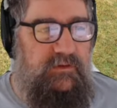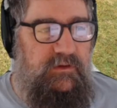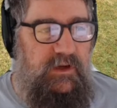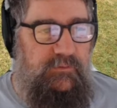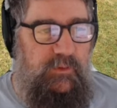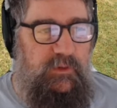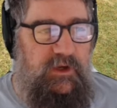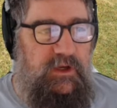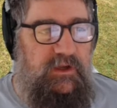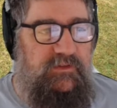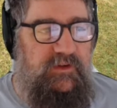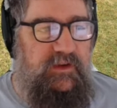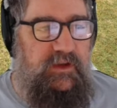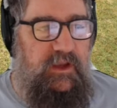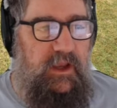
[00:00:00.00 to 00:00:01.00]
Everybody needs
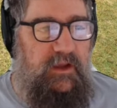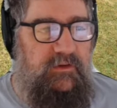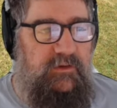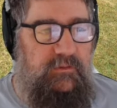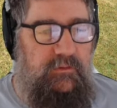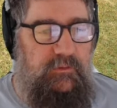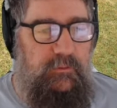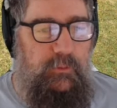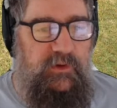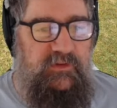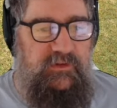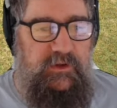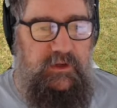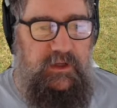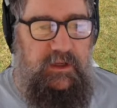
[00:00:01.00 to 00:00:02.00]
a cat. We always
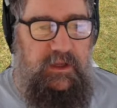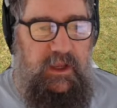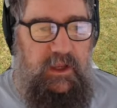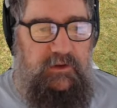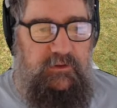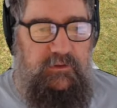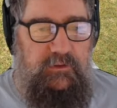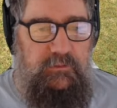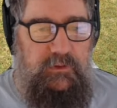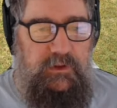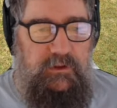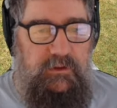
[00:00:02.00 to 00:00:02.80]
need a cat, don't we?